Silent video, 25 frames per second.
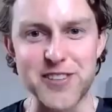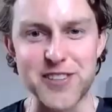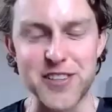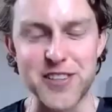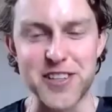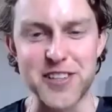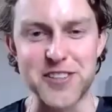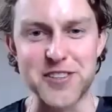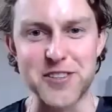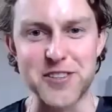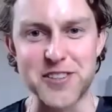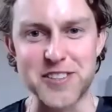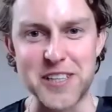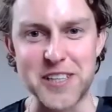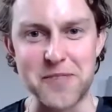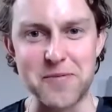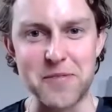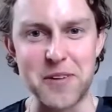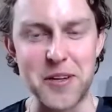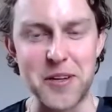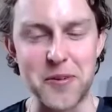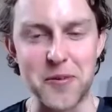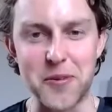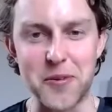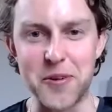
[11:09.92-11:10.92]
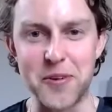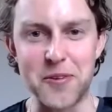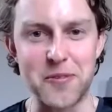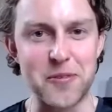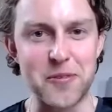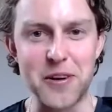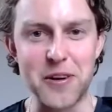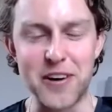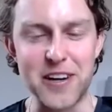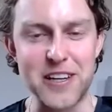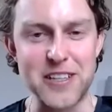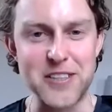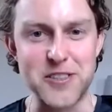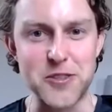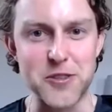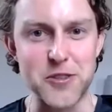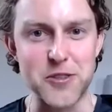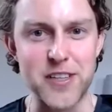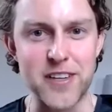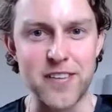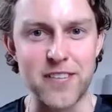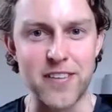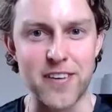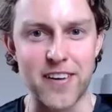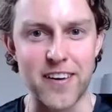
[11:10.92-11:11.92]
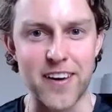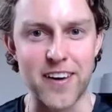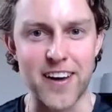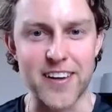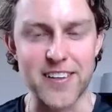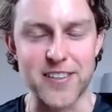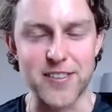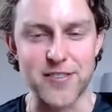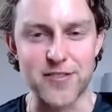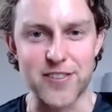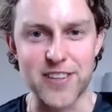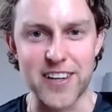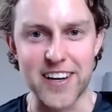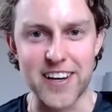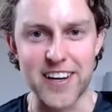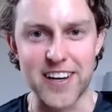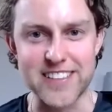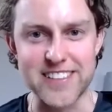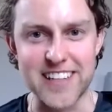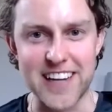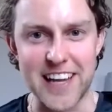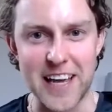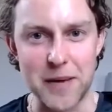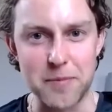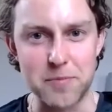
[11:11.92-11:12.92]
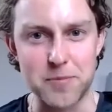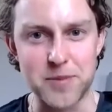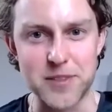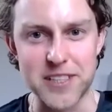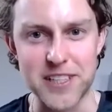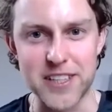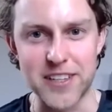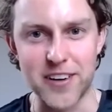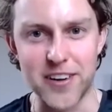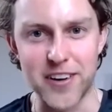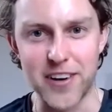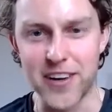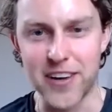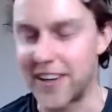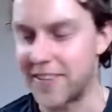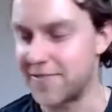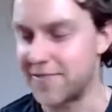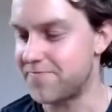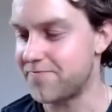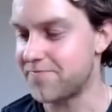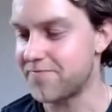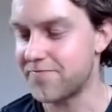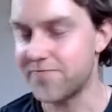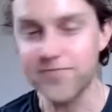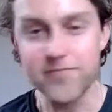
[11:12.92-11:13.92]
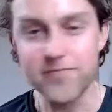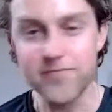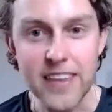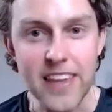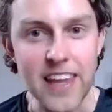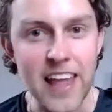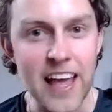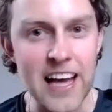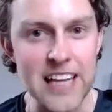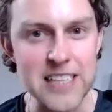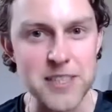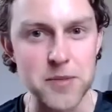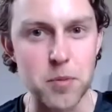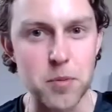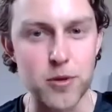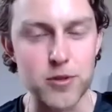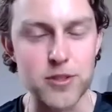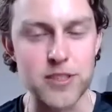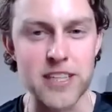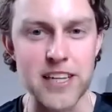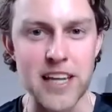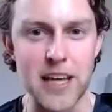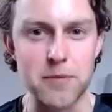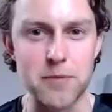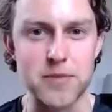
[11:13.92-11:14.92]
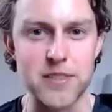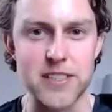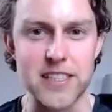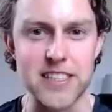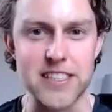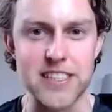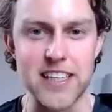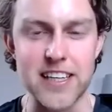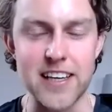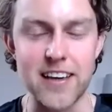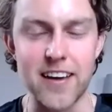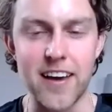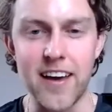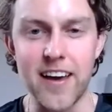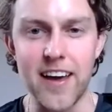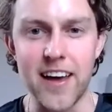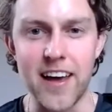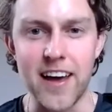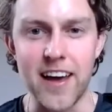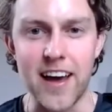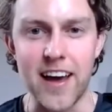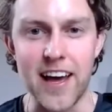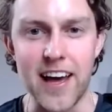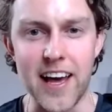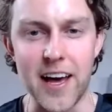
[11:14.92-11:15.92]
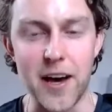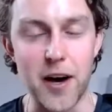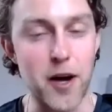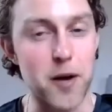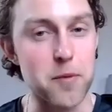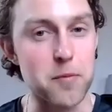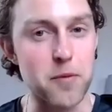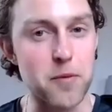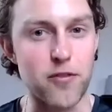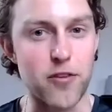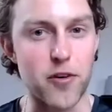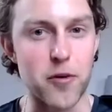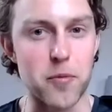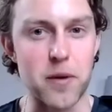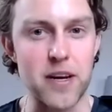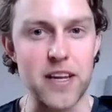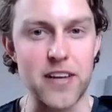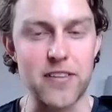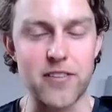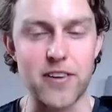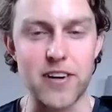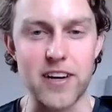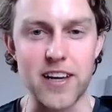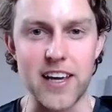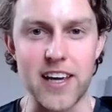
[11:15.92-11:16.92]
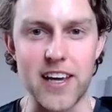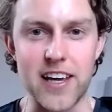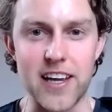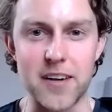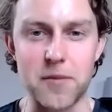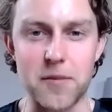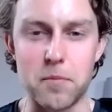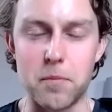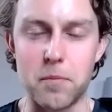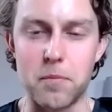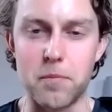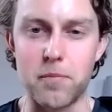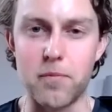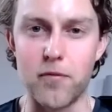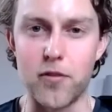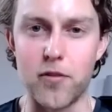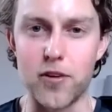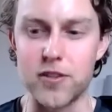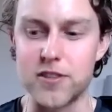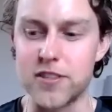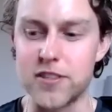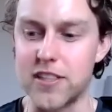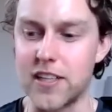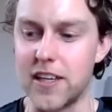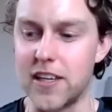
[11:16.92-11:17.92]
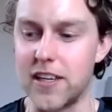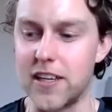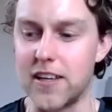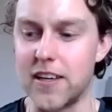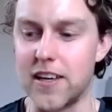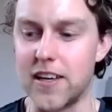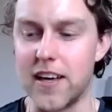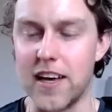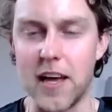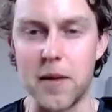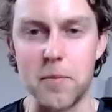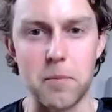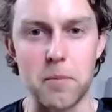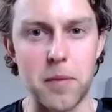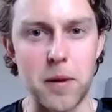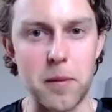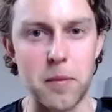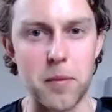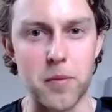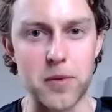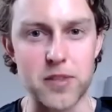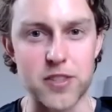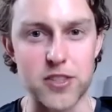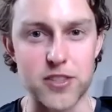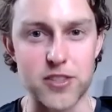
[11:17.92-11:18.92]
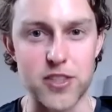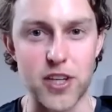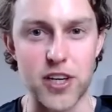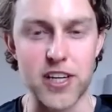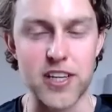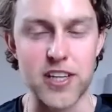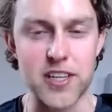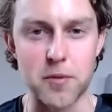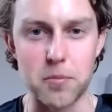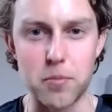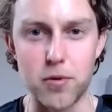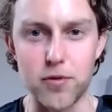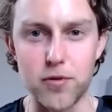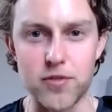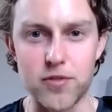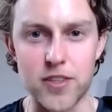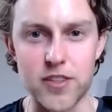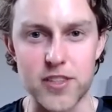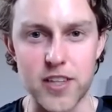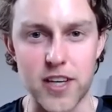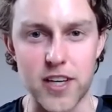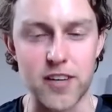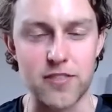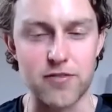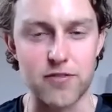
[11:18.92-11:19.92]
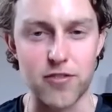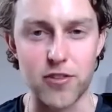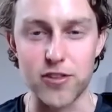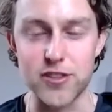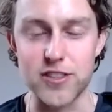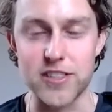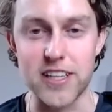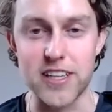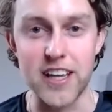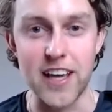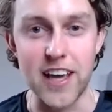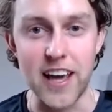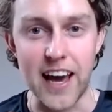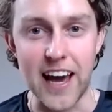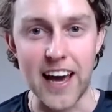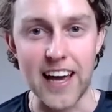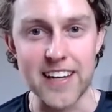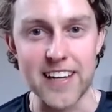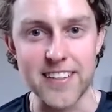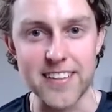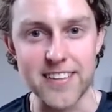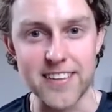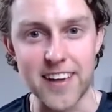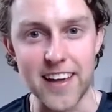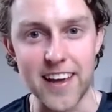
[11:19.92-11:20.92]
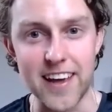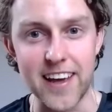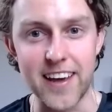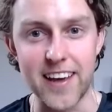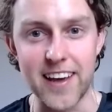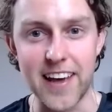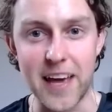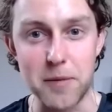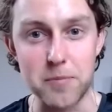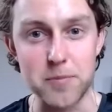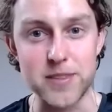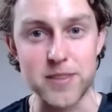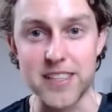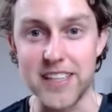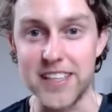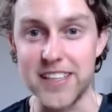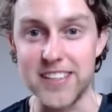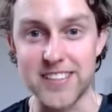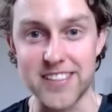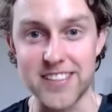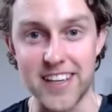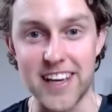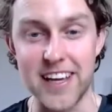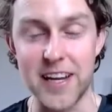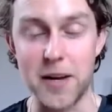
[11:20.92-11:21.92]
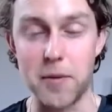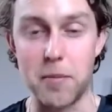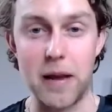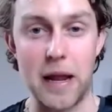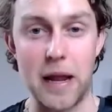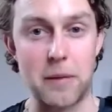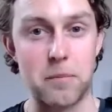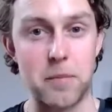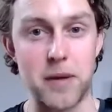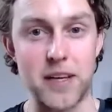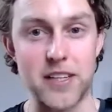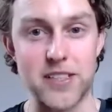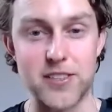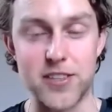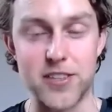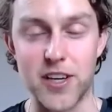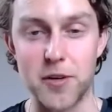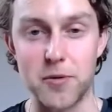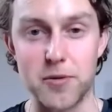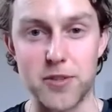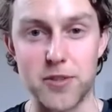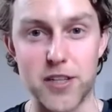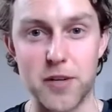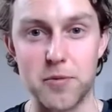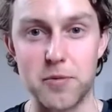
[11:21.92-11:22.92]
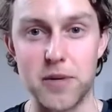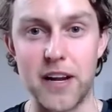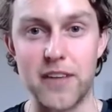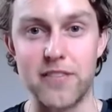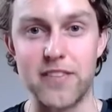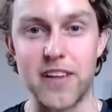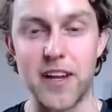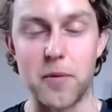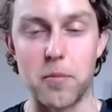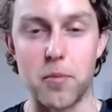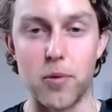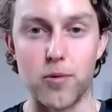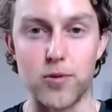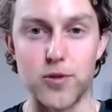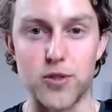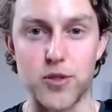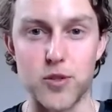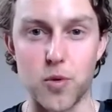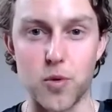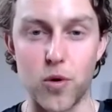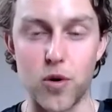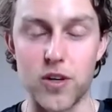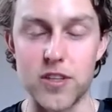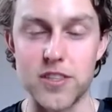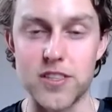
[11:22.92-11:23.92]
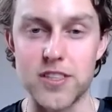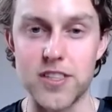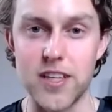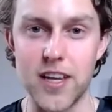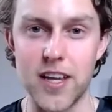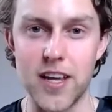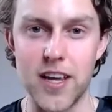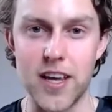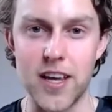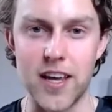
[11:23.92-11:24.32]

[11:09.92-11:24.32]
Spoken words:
interesting that you sent me the one, whether intuitive or not, for the likes of the hemp seed oil as opposed to the MCT. I'm a firm believer in, firstly, helping people with their diet and improving their diet, firstly, and hemp seeds in a plant-based diet, which I would have that approach towards,